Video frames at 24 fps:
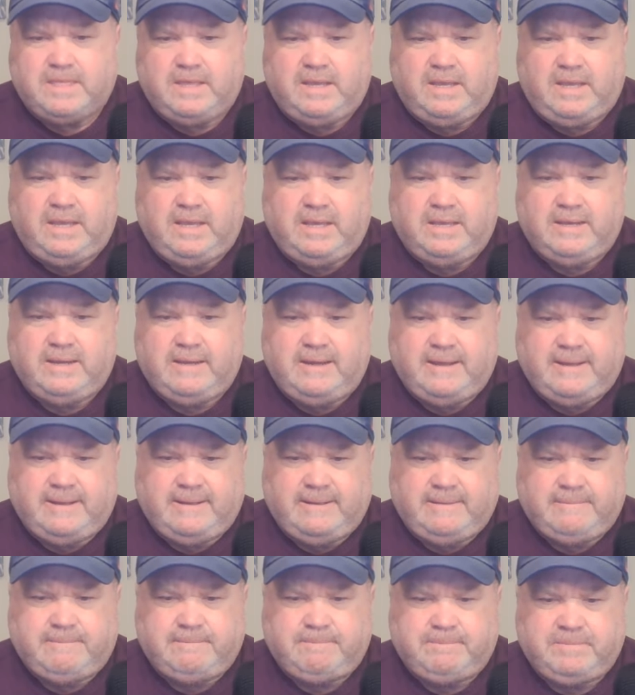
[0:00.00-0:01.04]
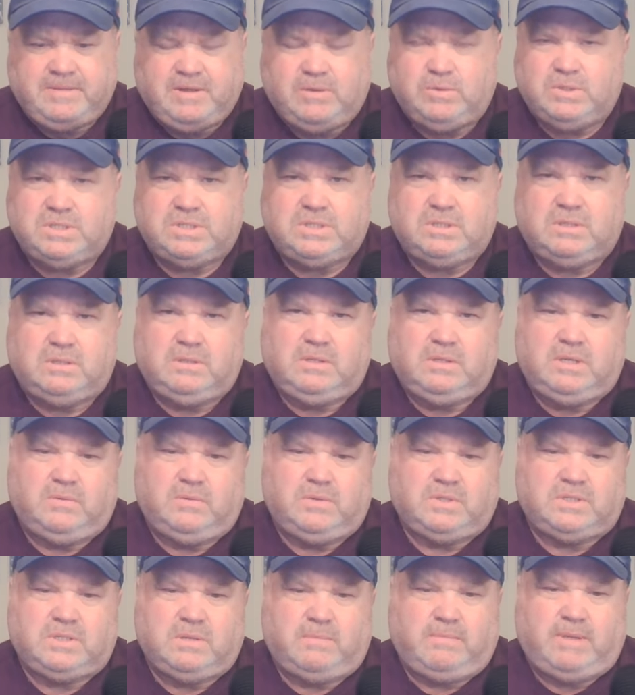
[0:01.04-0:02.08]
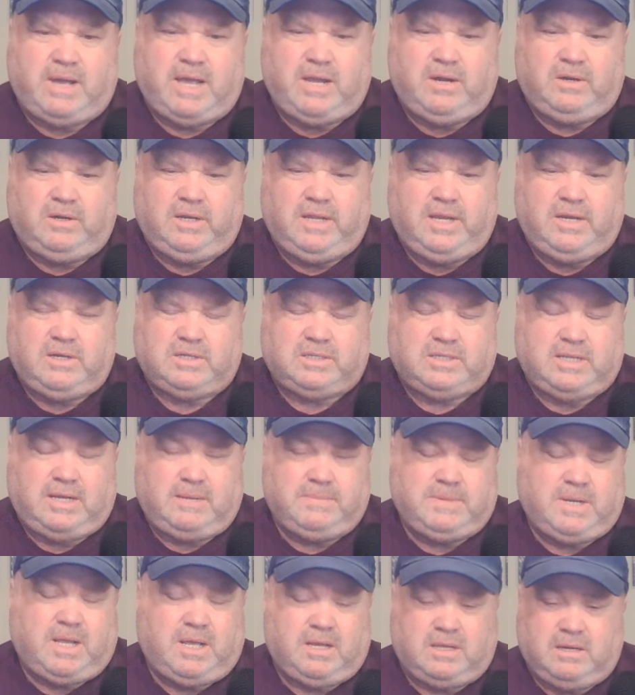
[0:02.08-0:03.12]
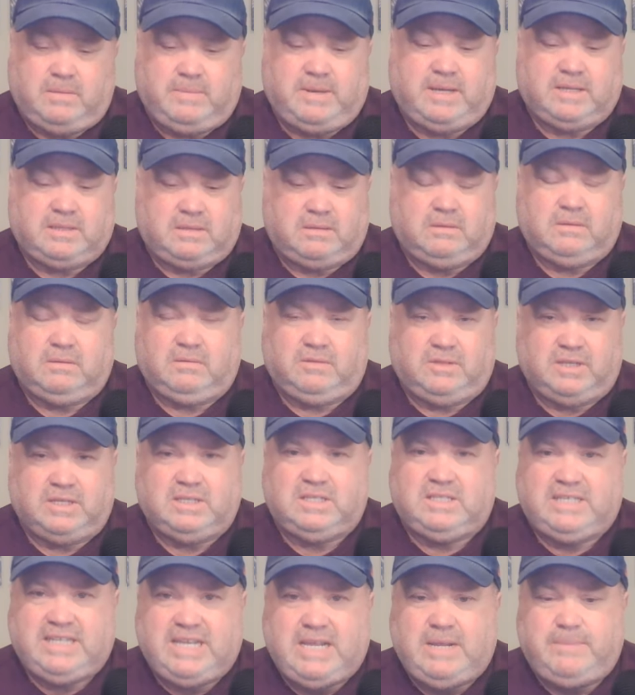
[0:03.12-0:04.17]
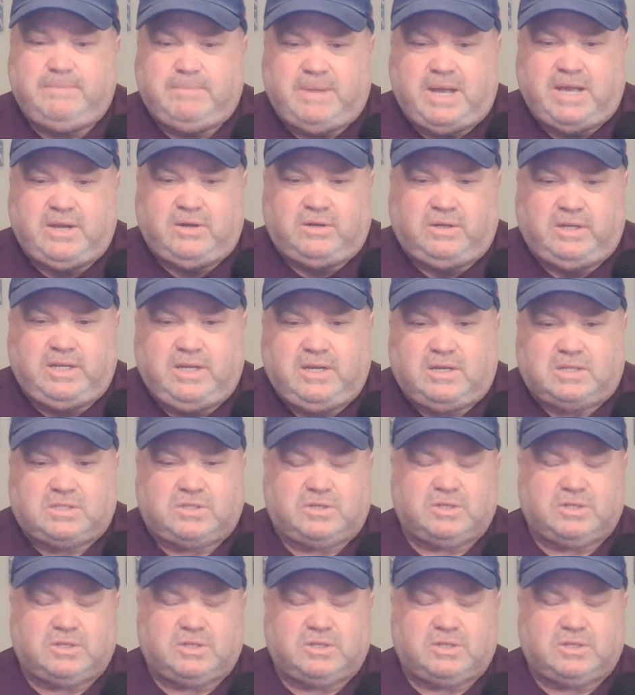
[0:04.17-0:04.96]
and um, it was the it was the minor leaguers, and I'm talking about the the deep minor leaguers.